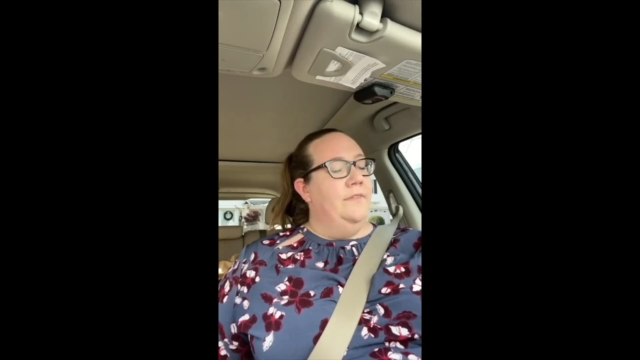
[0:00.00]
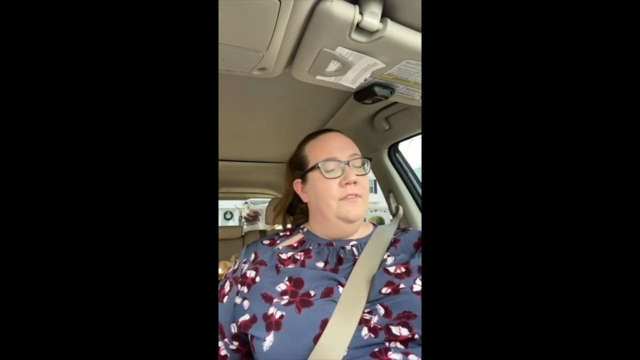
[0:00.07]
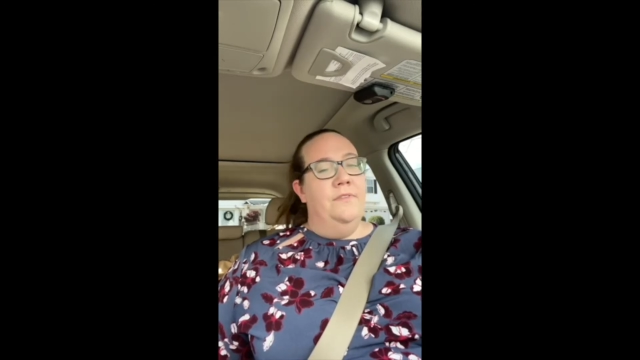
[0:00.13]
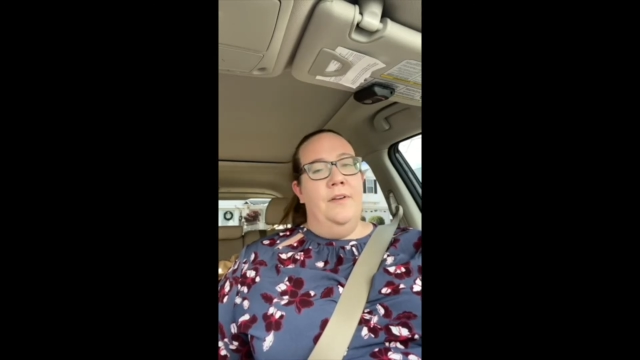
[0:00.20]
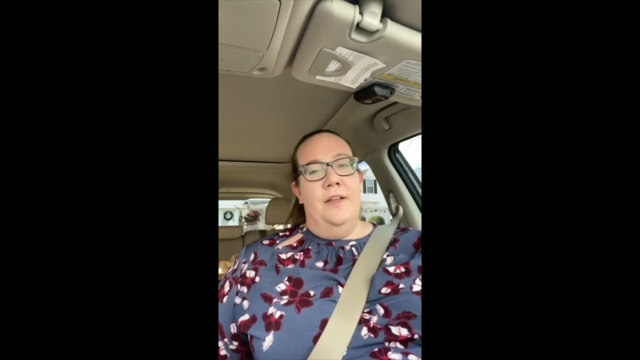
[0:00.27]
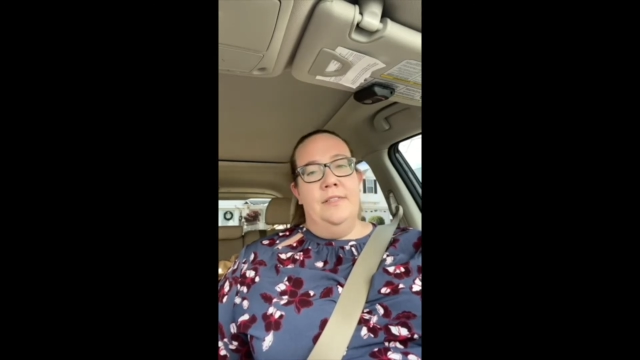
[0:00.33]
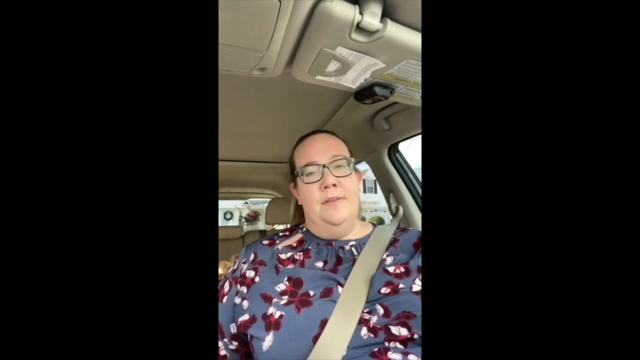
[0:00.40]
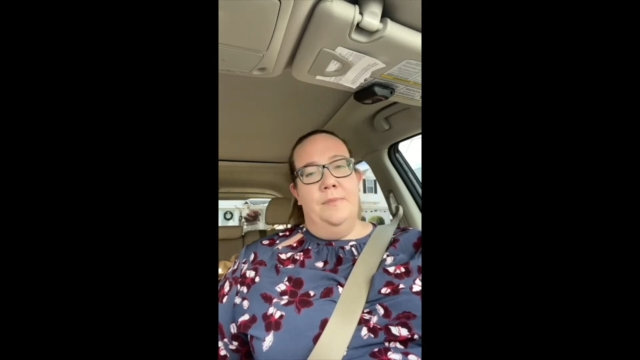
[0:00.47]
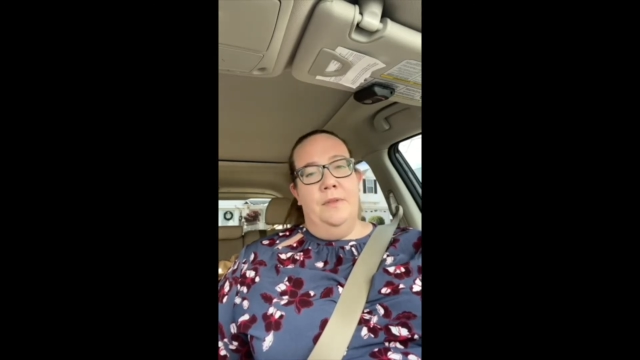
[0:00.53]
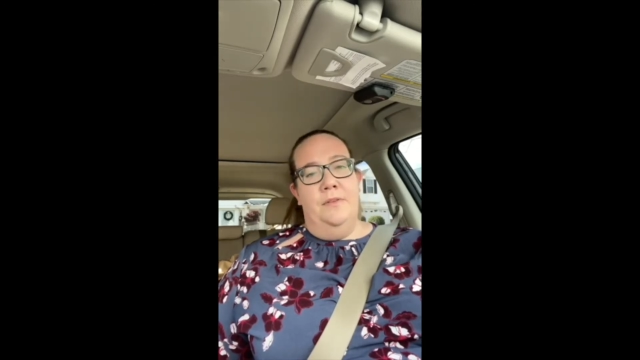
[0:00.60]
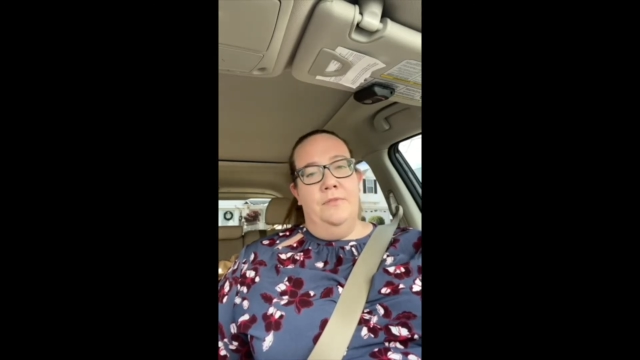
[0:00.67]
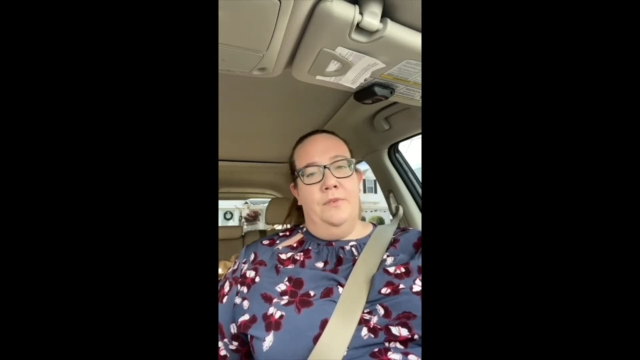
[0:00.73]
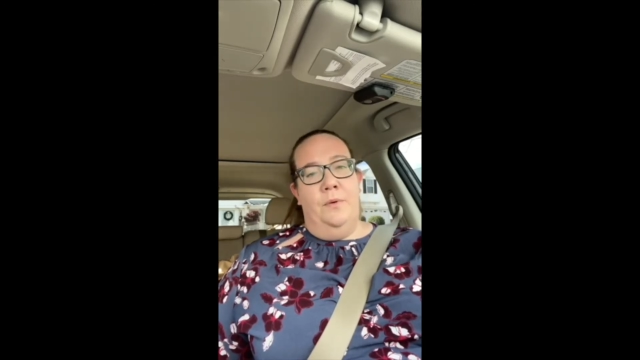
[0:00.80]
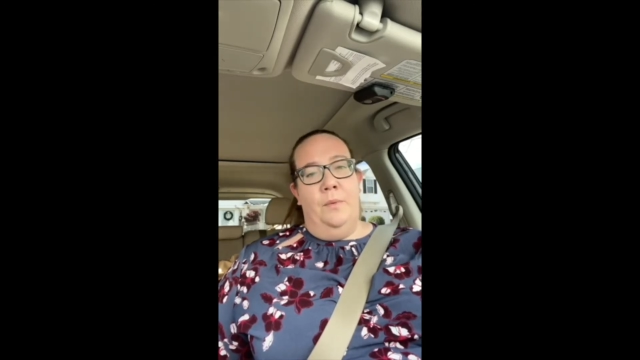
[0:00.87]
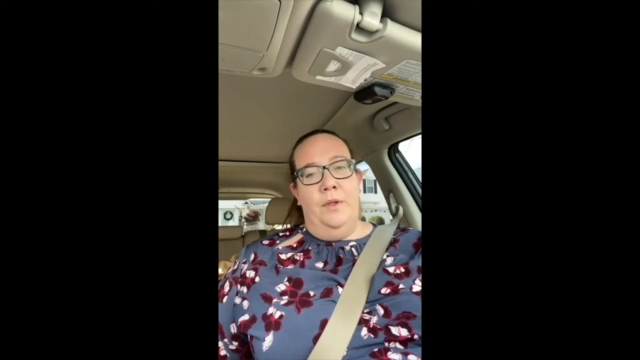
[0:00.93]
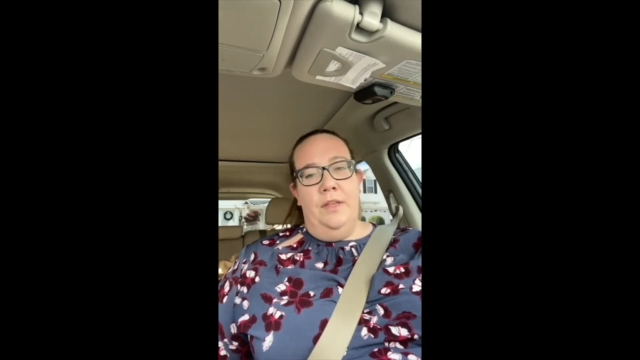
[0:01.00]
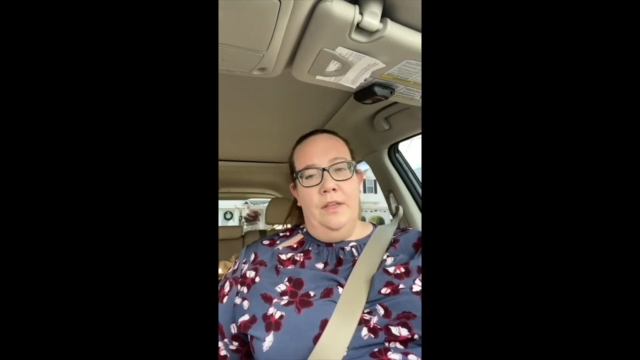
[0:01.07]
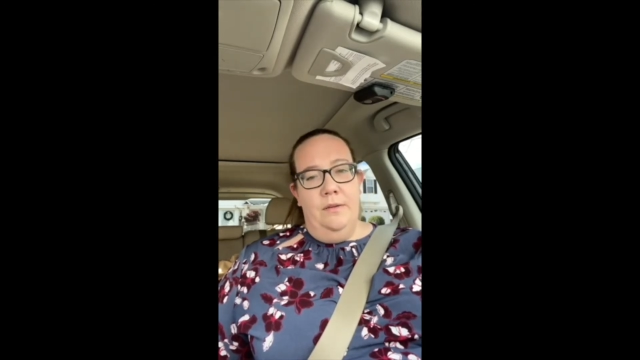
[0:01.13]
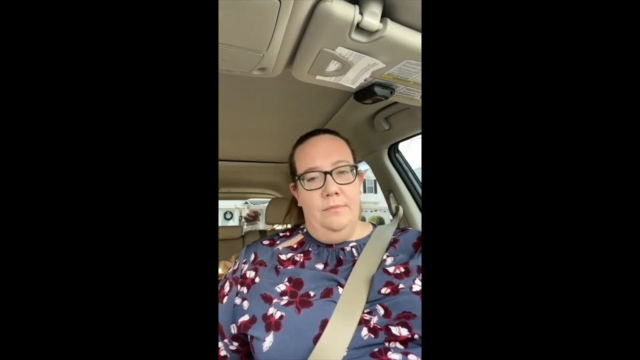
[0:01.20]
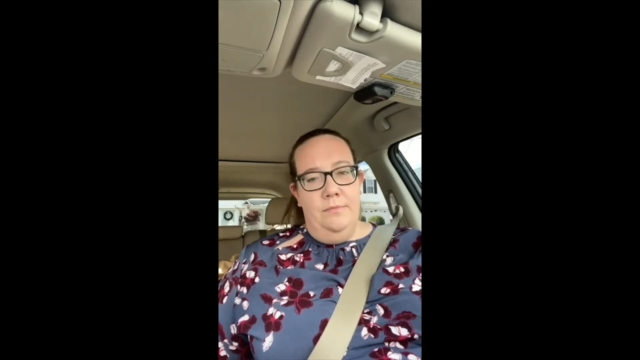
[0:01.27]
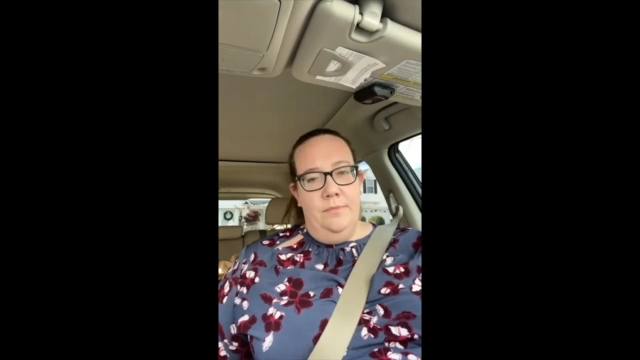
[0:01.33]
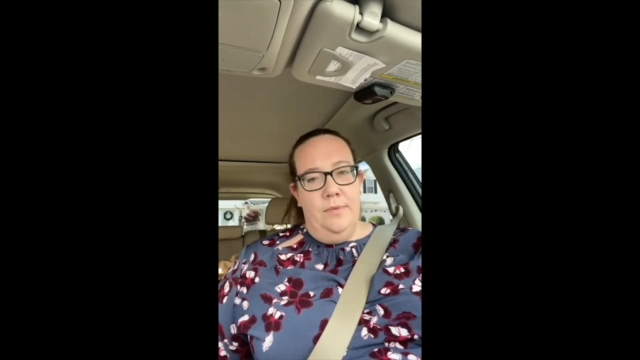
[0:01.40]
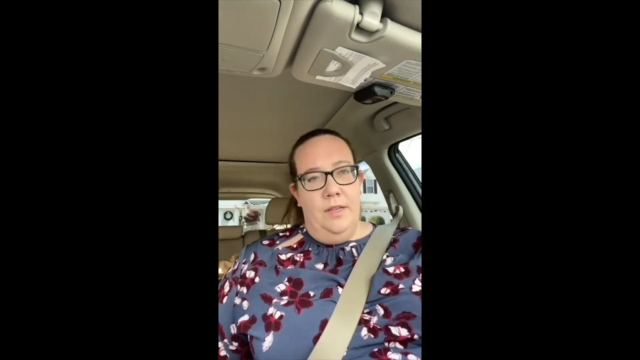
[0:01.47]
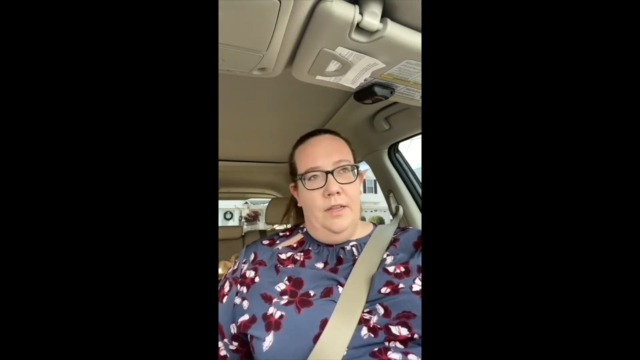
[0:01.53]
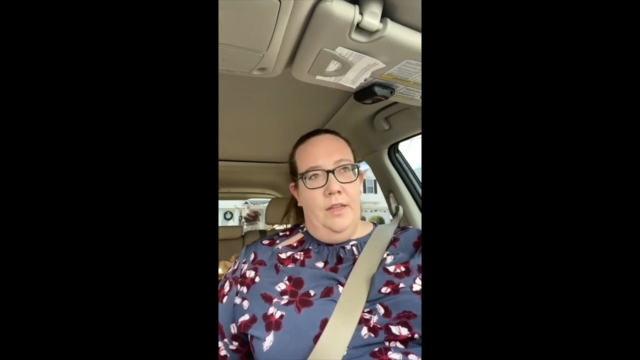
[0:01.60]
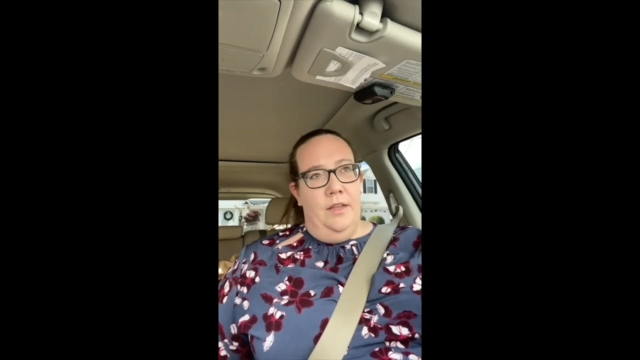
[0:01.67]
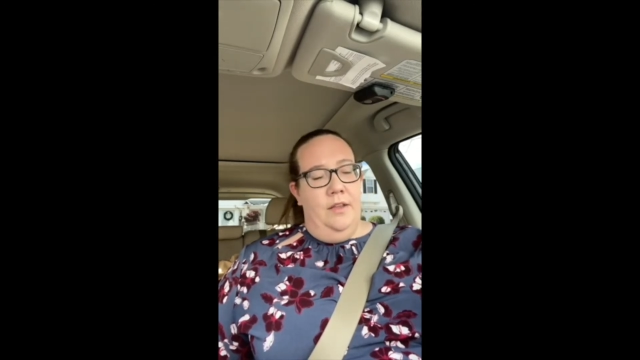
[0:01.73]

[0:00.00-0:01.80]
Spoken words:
to find something for William,